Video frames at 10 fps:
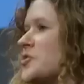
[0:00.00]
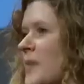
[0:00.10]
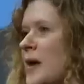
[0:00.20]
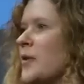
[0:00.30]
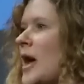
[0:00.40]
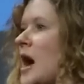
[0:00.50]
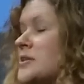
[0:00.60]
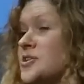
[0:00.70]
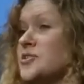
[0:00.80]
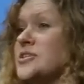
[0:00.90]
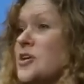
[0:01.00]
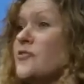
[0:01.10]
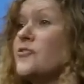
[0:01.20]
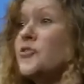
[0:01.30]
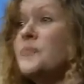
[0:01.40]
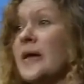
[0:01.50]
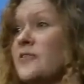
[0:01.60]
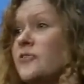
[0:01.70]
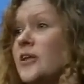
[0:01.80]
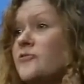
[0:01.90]
you may want to ask yourself if you're
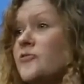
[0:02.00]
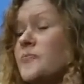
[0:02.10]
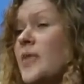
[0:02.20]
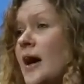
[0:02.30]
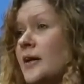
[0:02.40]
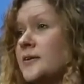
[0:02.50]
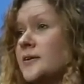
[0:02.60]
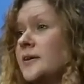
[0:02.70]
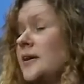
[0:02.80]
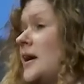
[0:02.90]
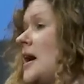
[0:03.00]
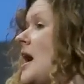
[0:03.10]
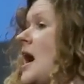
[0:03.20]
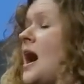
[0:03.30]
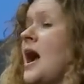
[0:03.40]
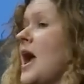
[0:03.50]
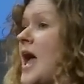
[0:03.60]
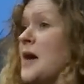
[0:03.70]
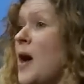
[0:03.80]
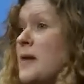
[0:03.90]
benefiting from that.
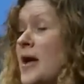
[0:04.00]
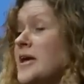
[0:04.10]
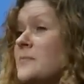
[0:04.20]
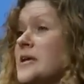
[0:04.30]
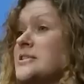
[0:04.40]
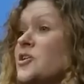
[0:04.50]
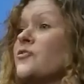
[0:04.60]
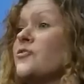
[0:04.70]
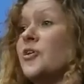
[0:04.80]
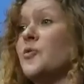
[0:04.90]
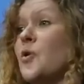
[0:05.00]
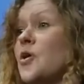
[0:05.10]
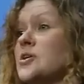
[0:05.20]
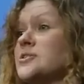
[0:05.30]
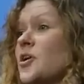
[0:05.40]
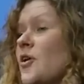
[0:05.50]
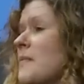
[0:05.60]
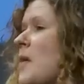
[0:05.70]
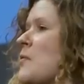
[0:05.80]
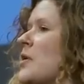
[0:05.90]
Am I making myself feel worse, or
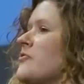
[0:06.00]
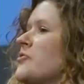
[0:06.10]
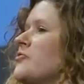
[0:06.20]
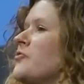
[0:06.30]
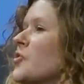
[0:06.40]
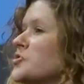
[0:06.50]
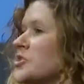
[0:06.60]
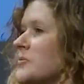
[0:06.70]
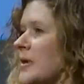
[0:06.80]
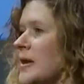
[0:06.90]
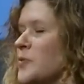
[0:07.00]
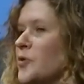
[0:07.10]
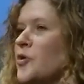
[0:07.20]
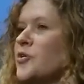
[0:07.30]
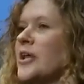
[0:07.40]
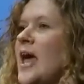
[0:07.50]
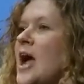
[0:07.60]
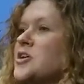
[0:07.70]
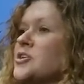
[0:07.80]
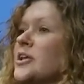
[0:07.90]
am I one of the fortunate people who can
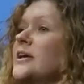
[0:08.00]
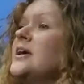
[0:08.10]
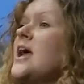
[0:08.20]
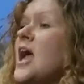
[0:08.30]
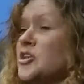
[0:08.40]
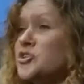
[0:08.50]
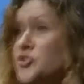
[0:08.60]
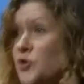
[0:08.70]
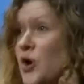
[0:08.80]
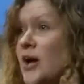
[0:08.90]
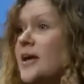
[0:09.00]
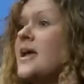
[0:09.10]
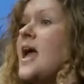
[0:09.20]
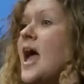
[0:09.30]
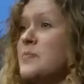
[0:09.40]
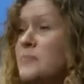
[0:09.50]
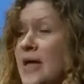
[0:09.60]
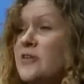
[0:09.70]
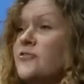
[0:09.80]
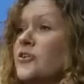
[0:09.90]
actually enjoy and
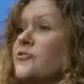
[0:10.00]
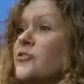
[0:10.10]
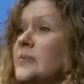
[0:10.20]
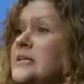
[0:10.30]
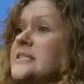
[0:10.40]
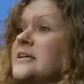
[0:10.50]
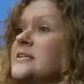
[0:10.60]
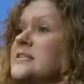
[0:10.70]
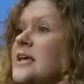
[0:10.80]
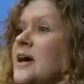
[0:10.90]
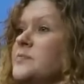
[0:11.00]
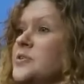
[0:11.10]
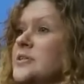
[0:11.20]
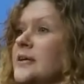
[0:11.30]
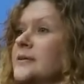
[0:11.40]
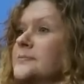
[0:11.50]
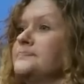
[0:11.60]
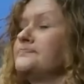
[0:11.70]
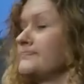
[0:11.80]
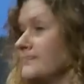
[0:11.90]
benefit from listening to sad music?
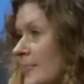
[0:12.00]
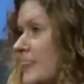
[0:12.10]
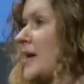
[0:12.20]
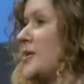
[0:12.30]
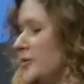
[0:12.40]
Thank